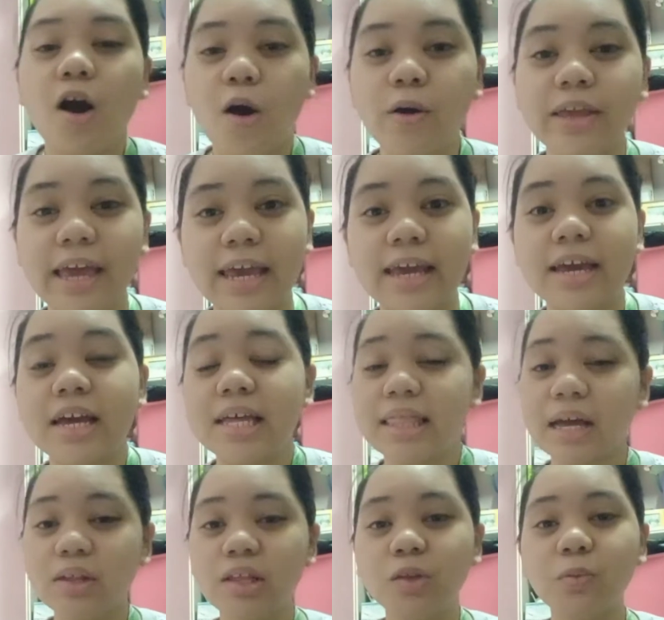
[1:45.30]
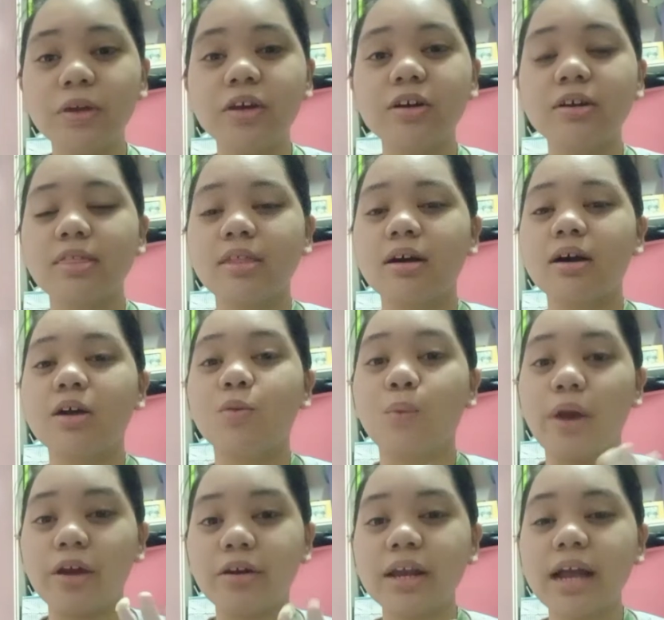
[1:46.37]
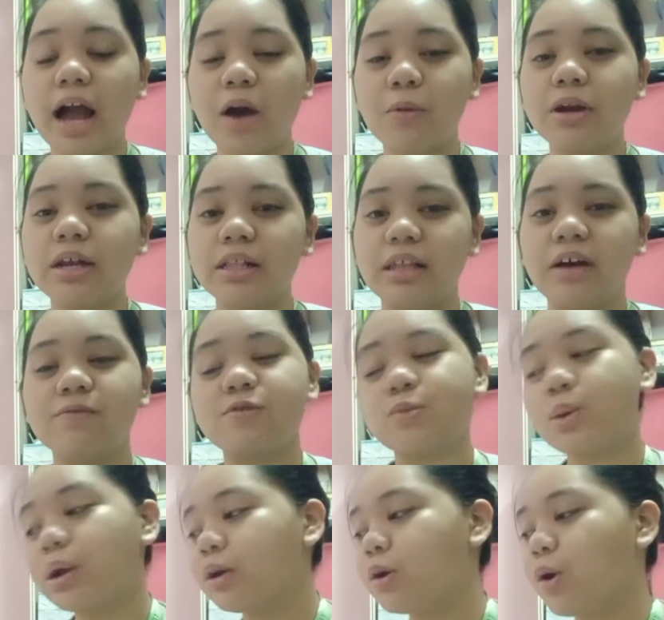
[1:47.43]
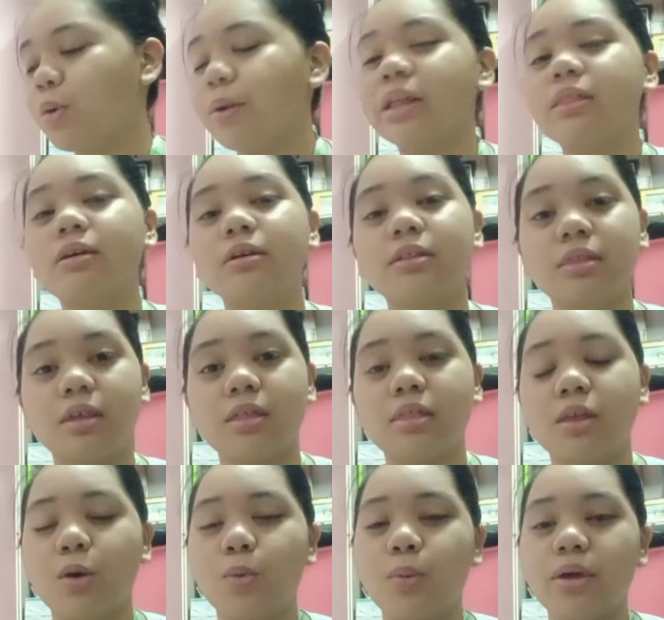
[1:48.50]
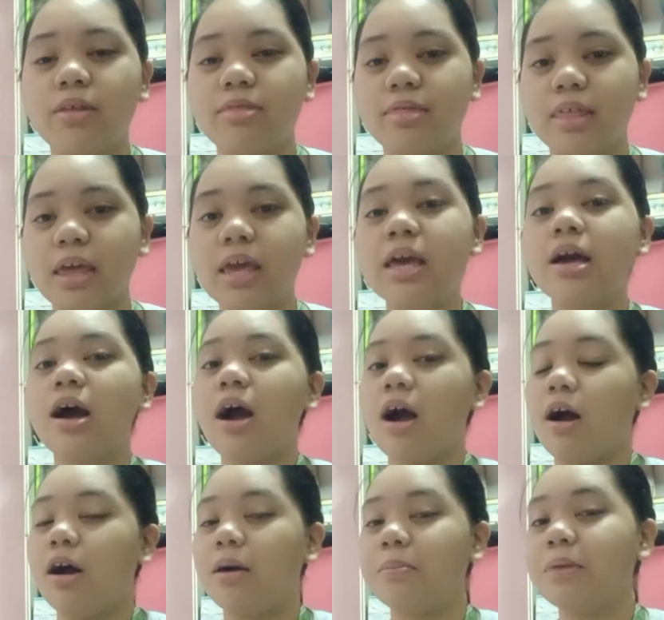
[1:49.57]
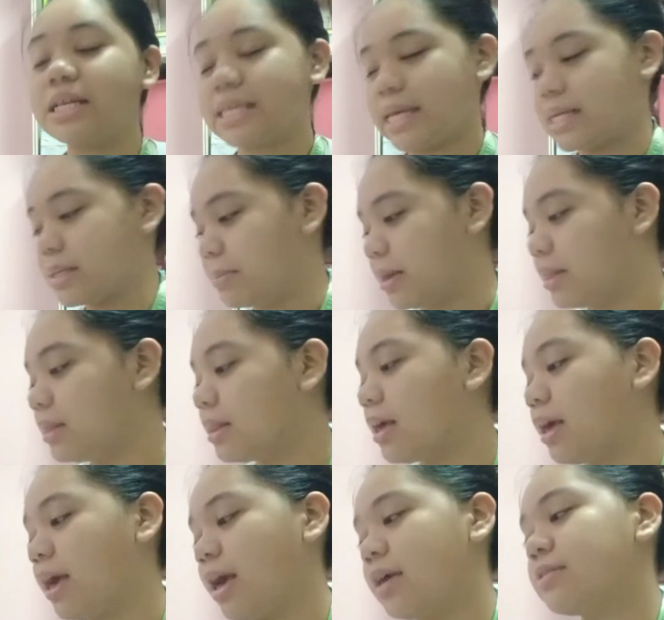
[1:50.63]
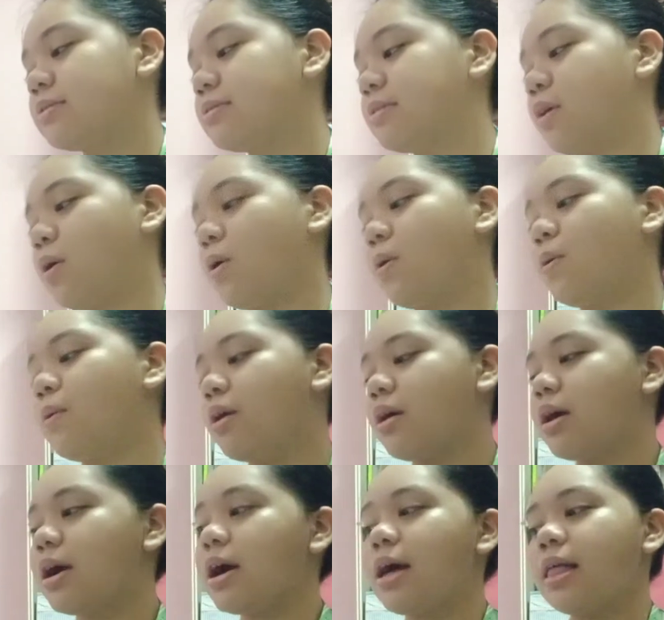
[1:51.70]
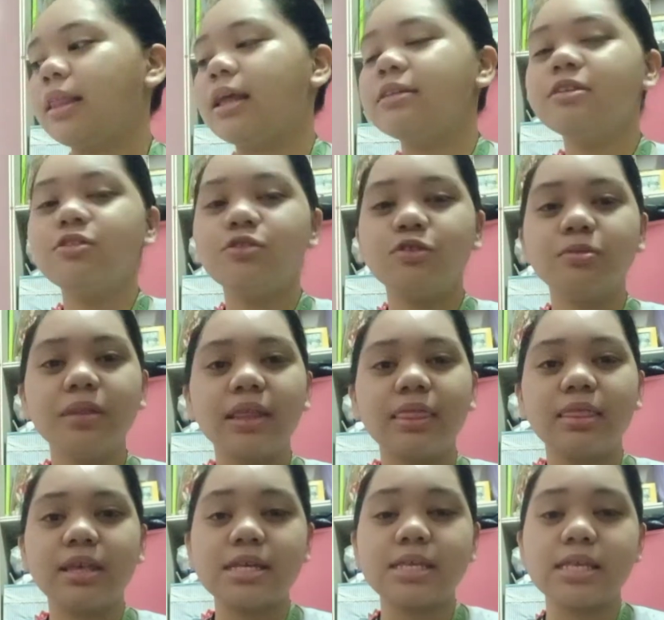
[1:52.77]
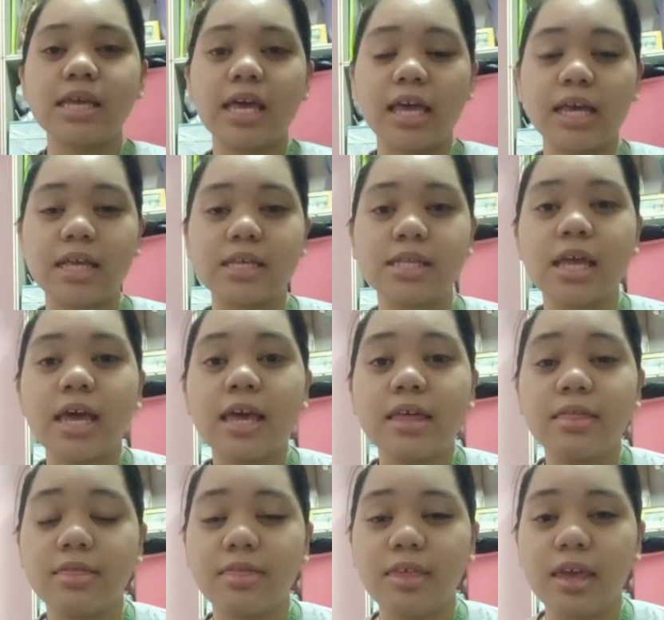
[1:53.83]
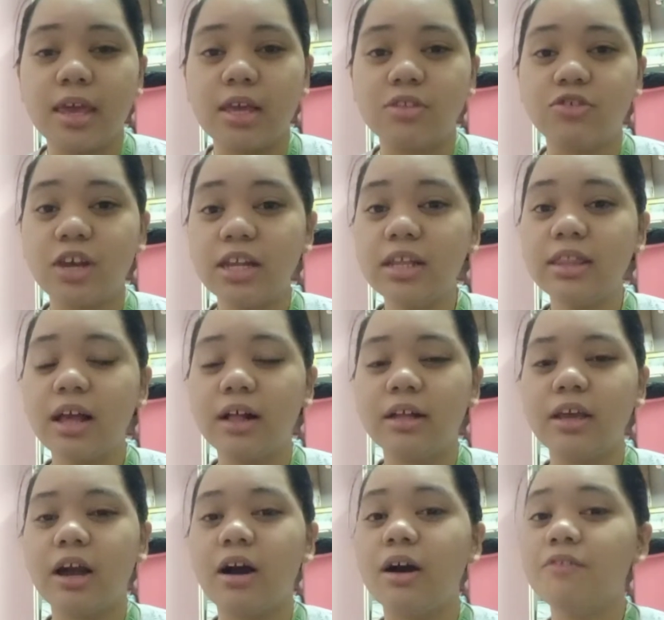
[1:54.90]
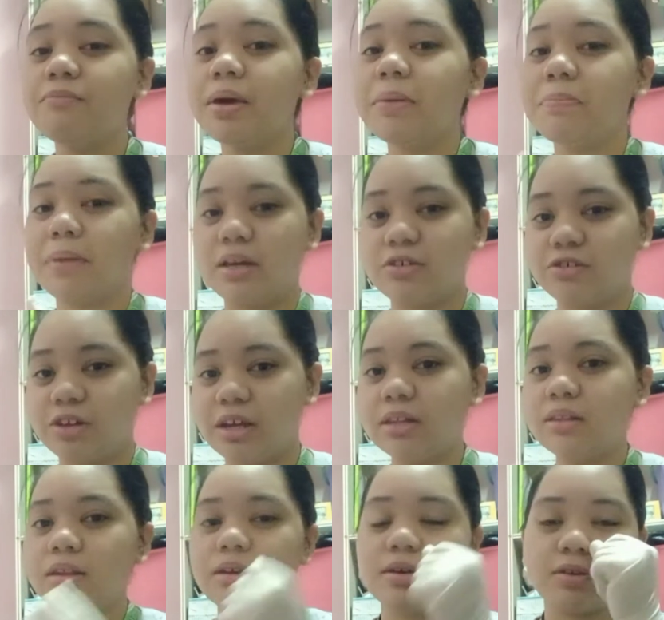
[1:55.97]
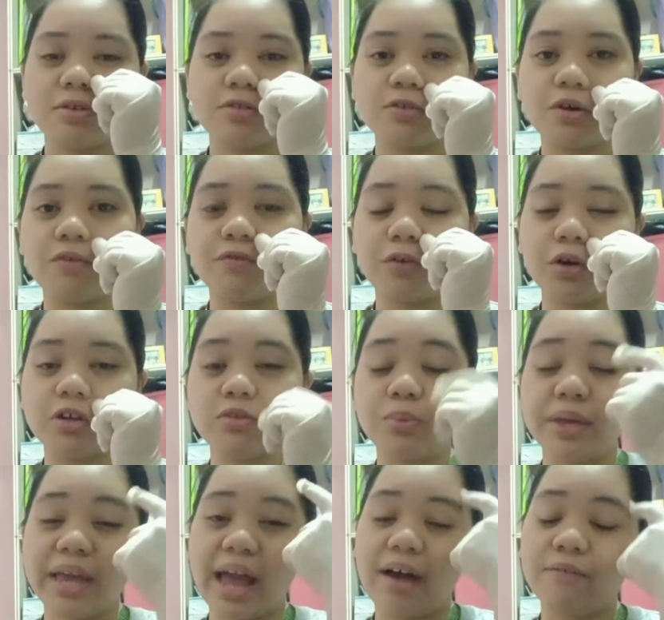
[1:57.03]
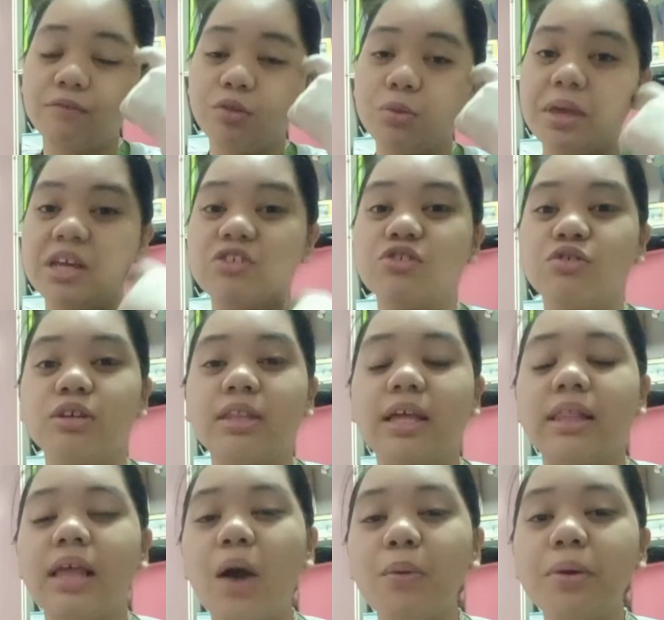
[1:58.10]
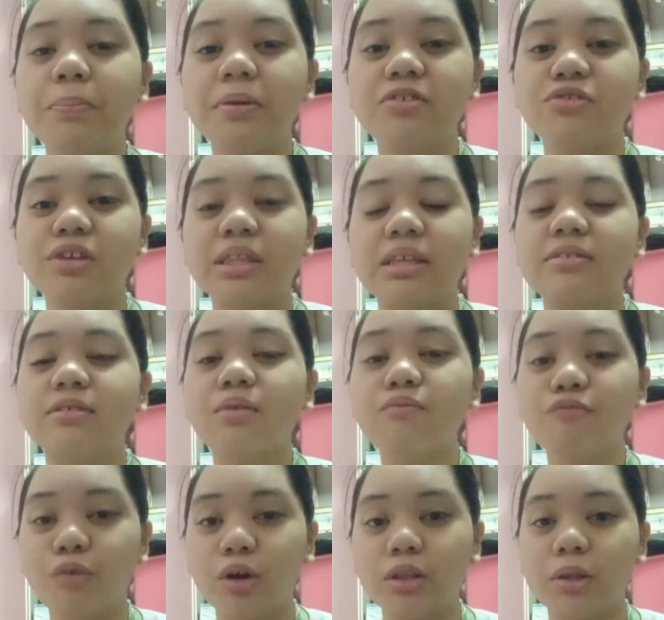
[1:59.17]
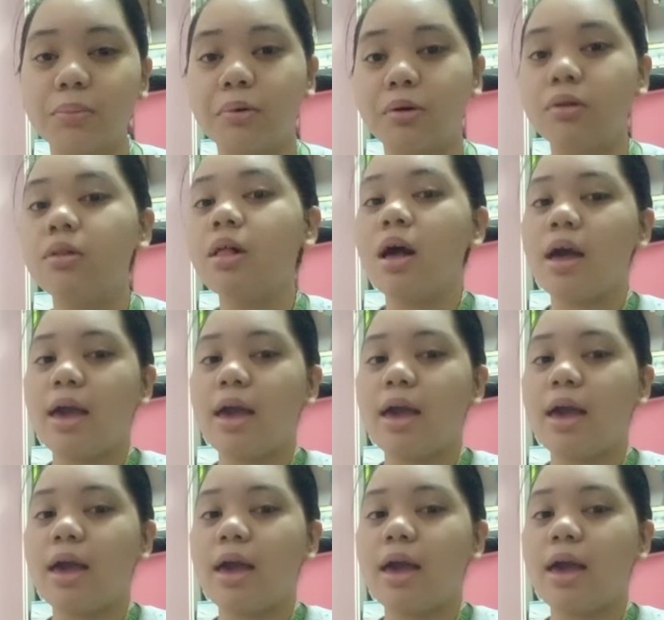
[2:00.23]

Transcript: Okay, now that we are done wearing our gloves, we are going to continue with the assessment. So, let's assume that this is the genitalia of my patient. So, of course, we have to make sure that our patient is comfortable